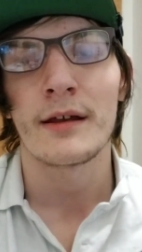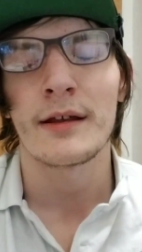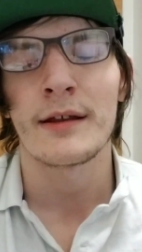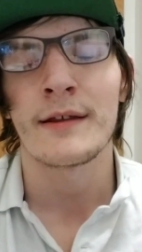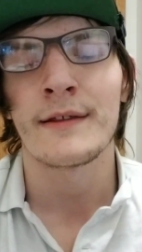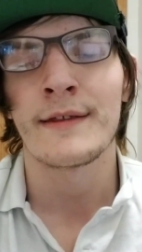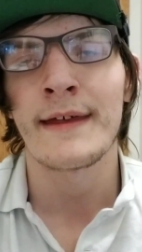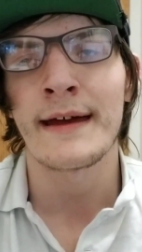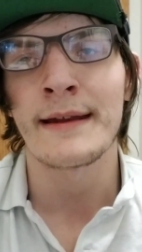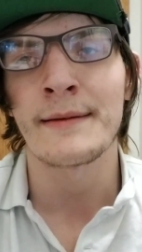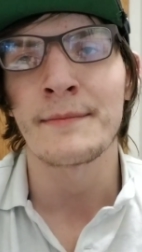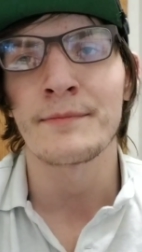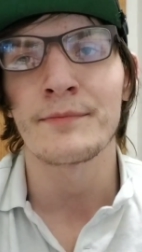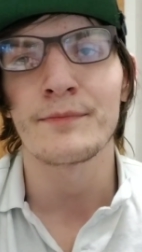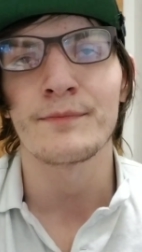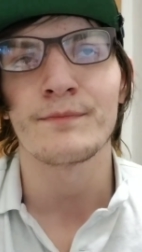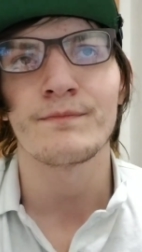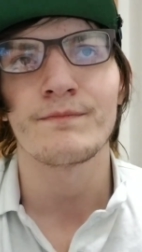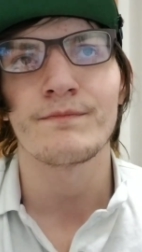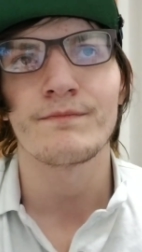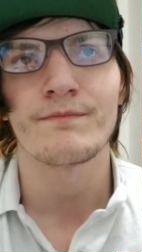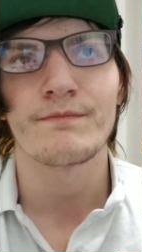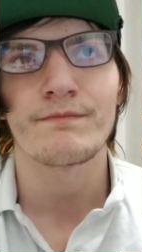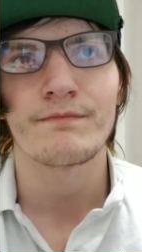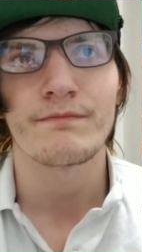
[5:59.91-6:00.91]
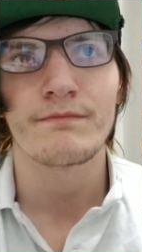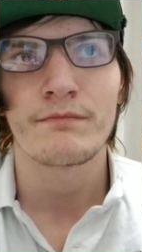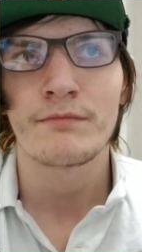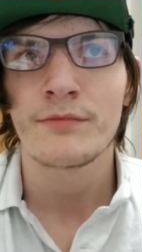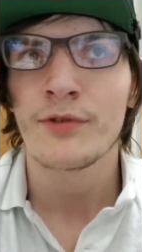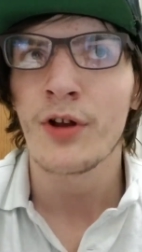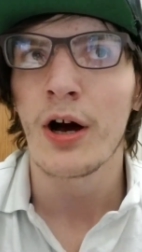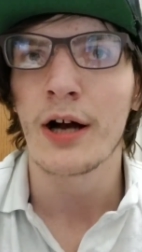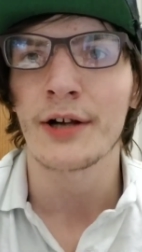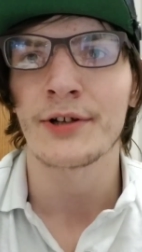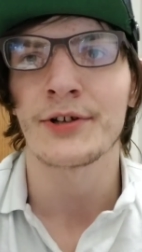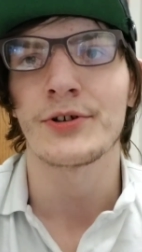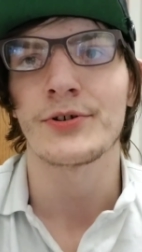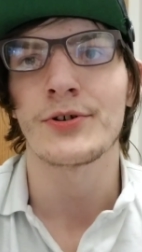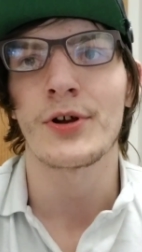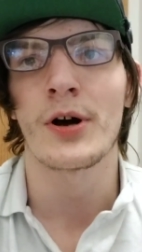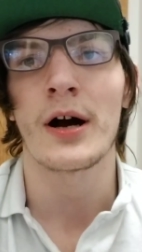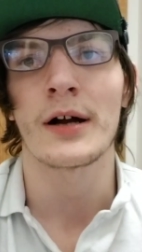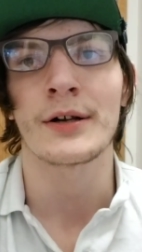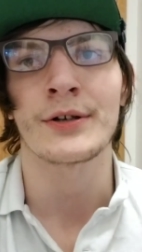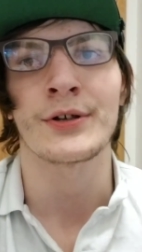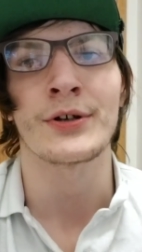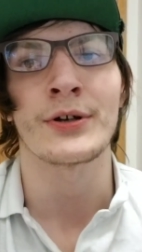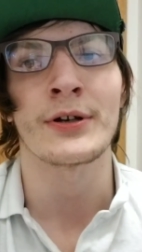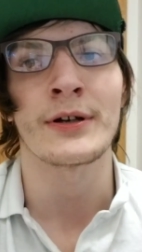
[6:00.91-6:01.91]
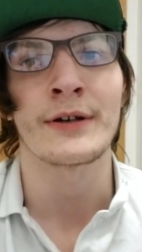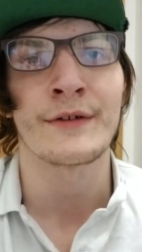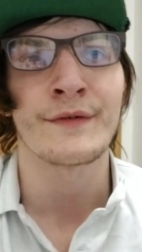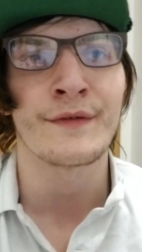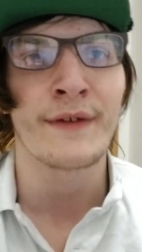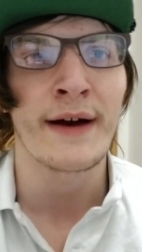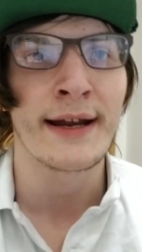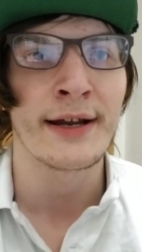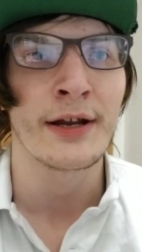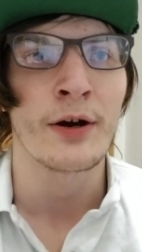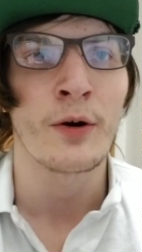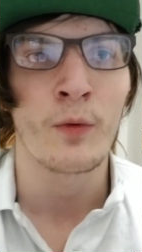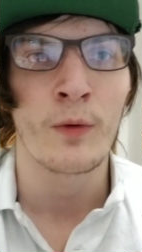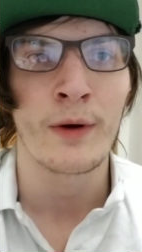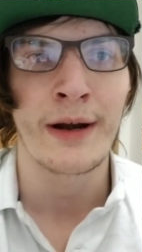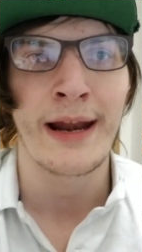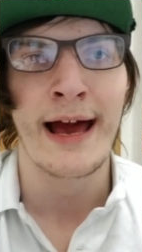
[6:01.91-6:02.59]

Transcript: then talk to your doctor and find out what